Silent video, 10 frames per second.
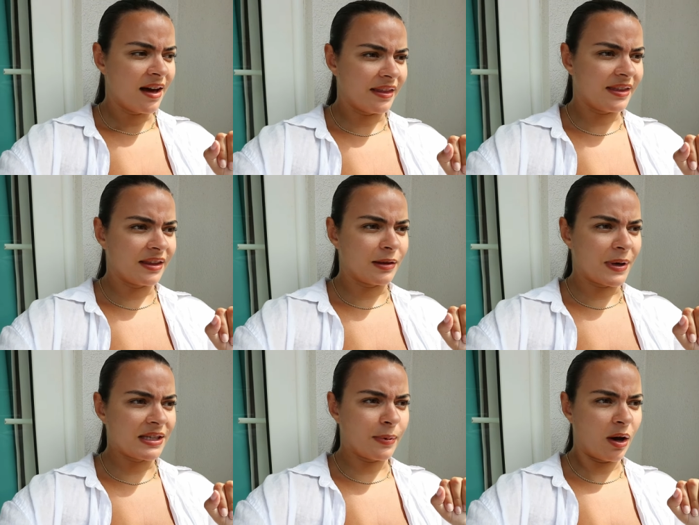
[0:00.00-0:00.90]
I think the
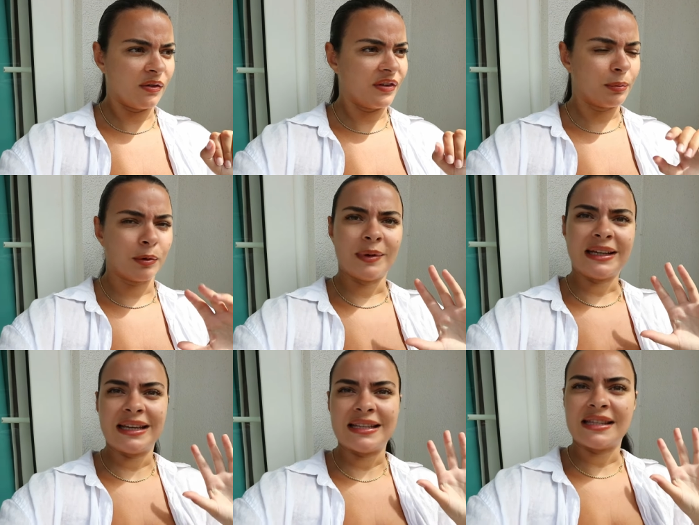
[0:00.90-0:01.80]
best part of it
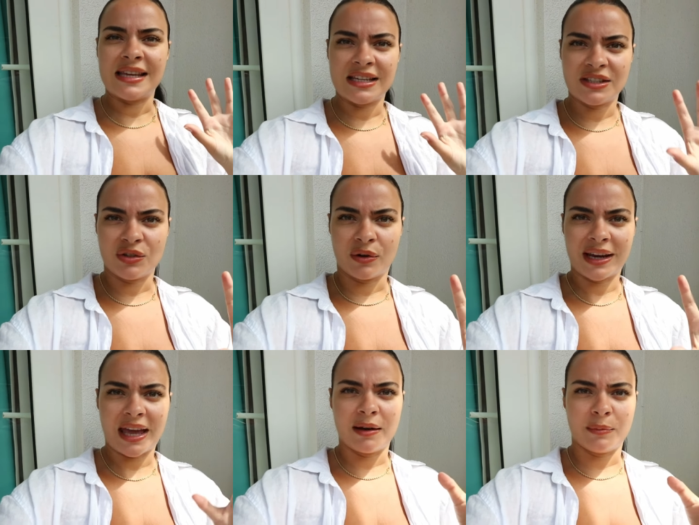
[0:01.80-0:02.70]
probably is the
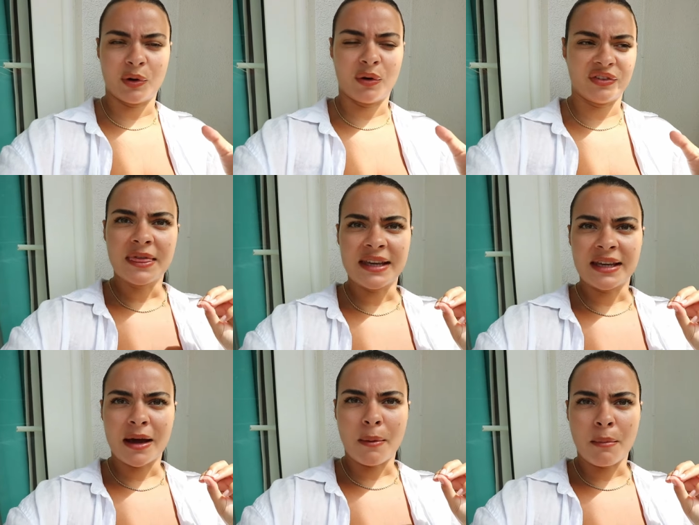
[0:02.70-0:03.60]
historic element of
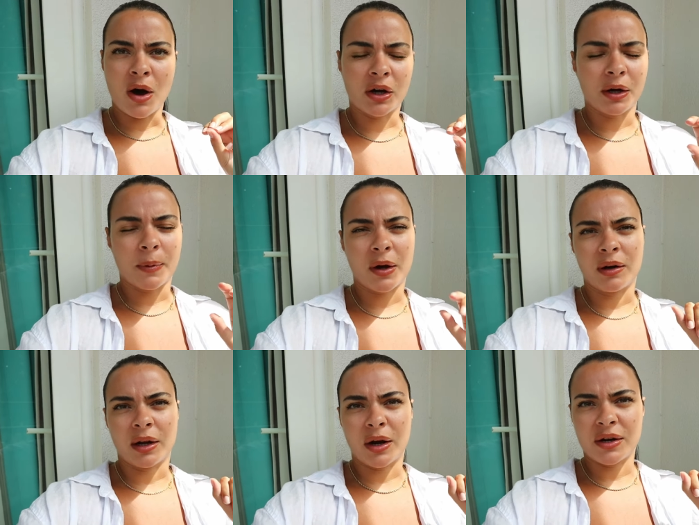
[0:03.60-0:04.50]
the Marco
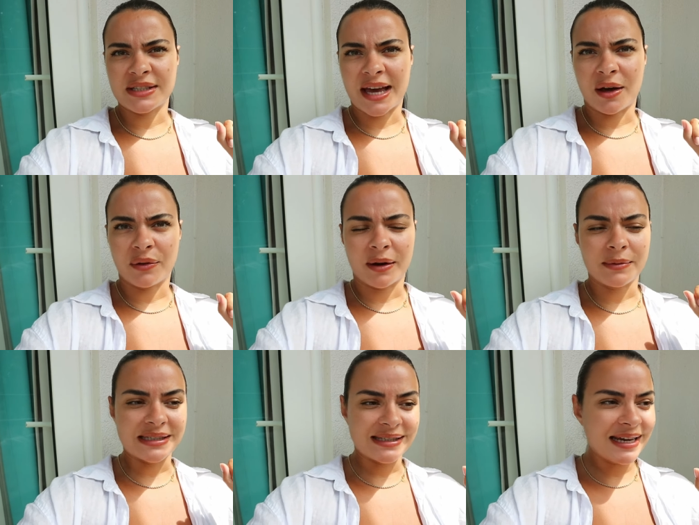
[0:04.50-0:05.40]
Polo hotel that
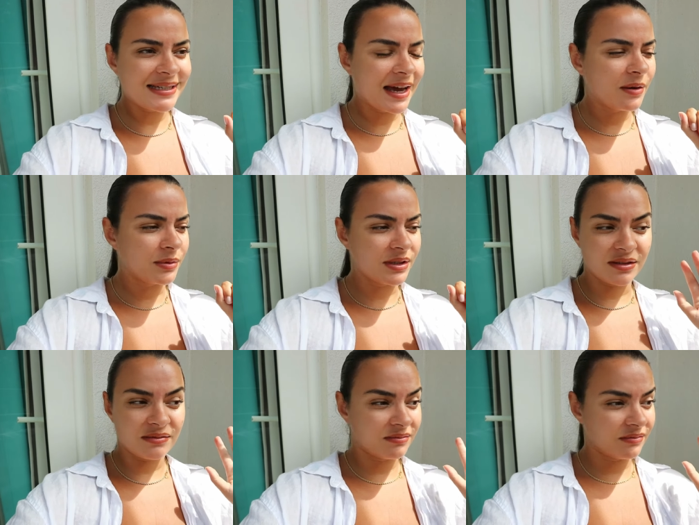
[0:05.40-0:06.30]
we stayed at was
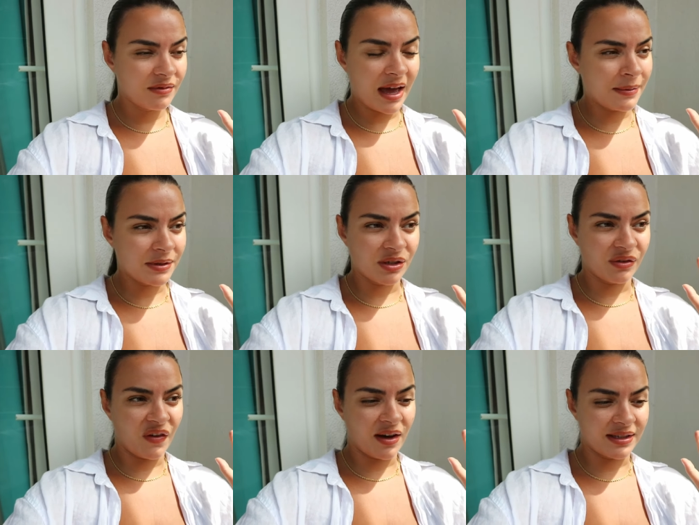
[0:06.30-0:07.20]

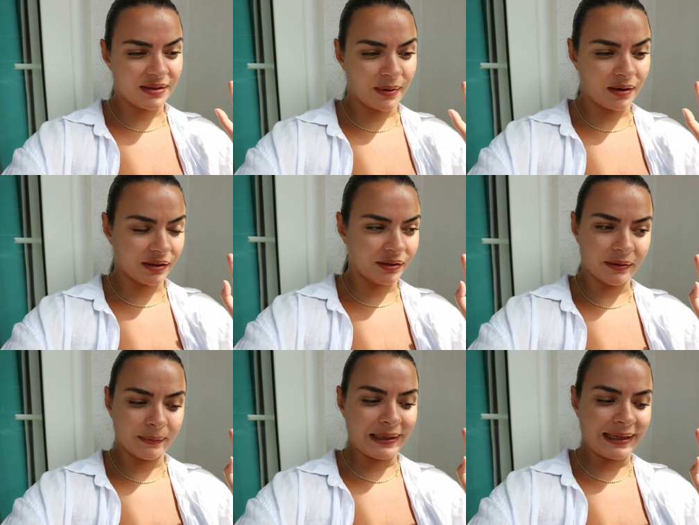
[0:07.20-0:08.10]
absolutely fine as well couldn't
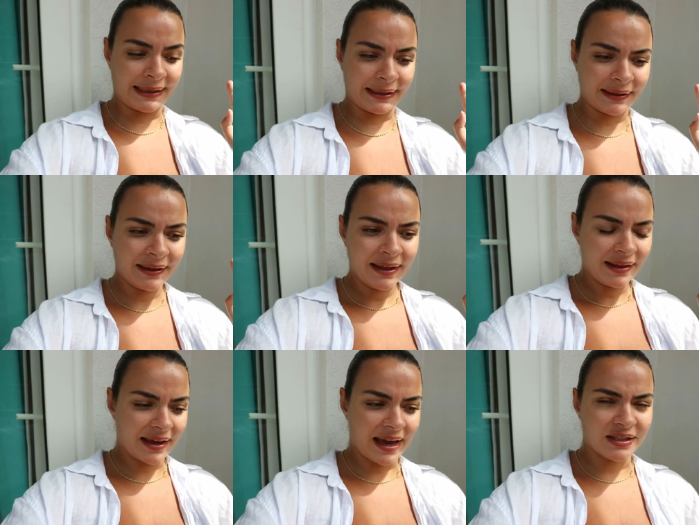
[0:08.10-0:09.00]
complain
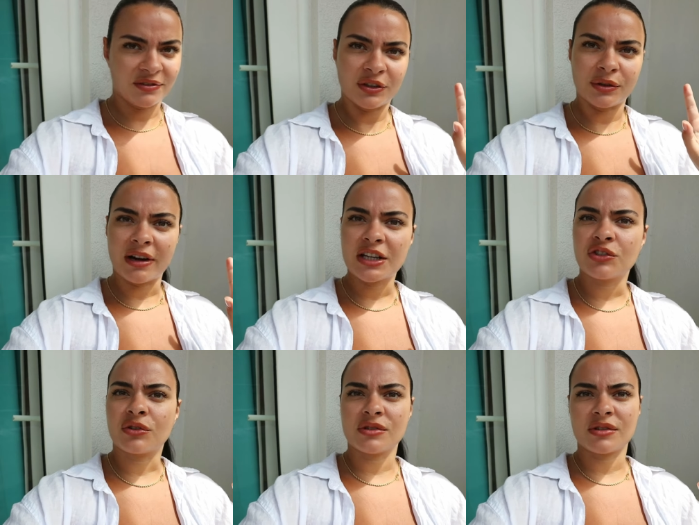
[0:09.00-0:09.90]
they had a few
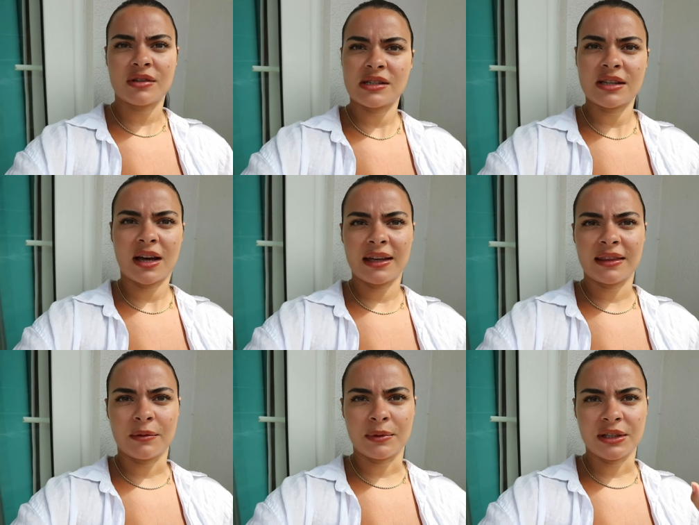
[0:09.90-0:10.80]
restaurants on site
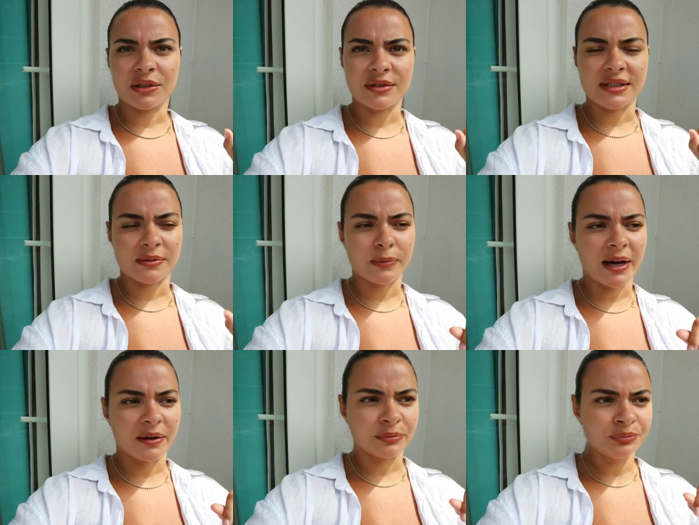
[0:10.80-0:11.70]
that we used as
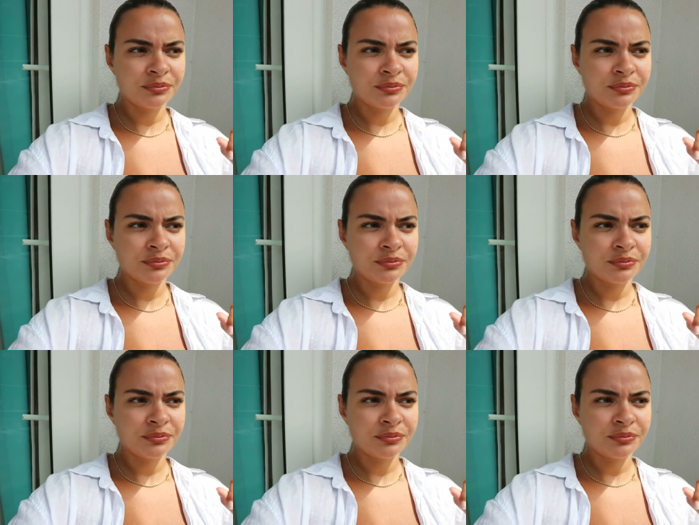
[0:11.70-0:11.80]
well